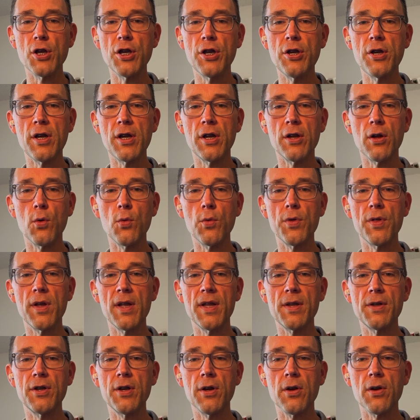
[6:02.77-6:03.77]

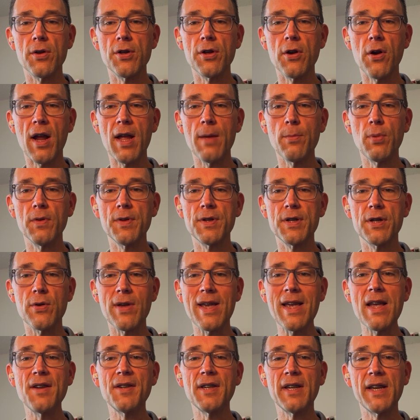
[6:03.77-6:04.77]
you're able
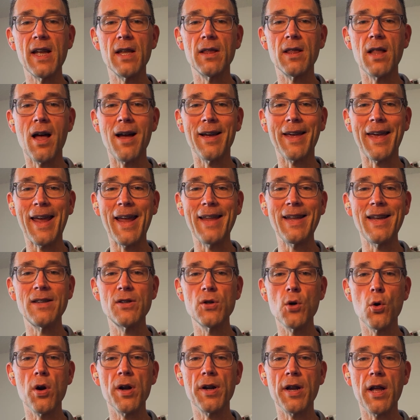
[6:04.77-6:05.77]
to easily unlock any
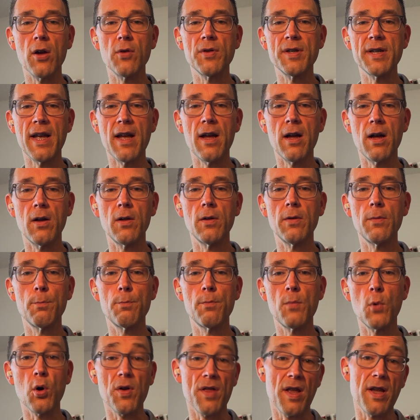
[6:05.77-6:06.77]
door in a hotel
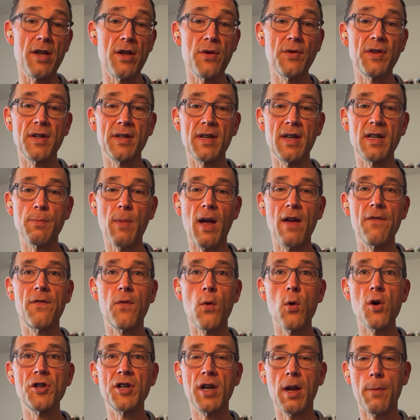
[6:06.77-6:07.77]
or that uses these by
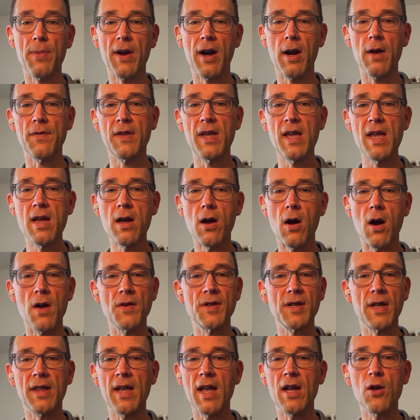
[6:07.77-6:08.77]
forging a pair of key
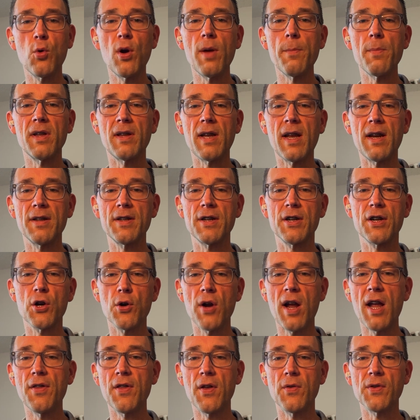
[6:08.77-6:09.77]
cards, and the equipment needed to
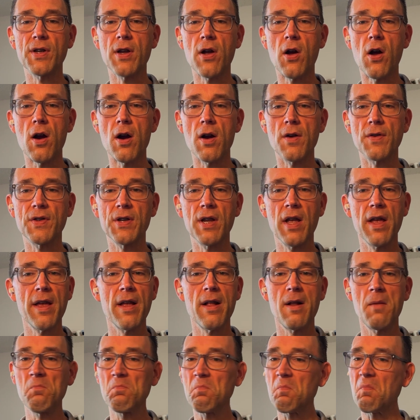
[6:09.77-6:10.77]
create those cards
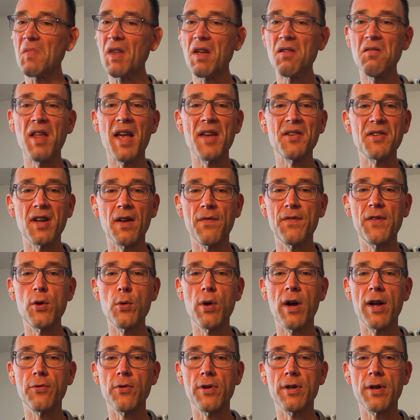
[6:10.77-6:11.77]
less than a
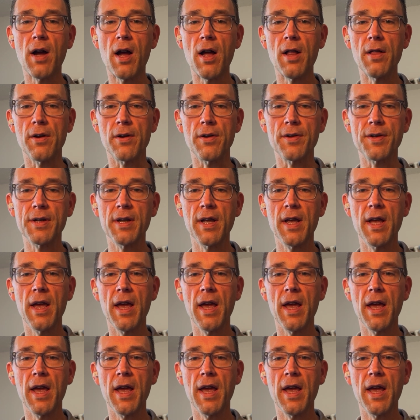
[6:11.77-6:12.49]
few $100s.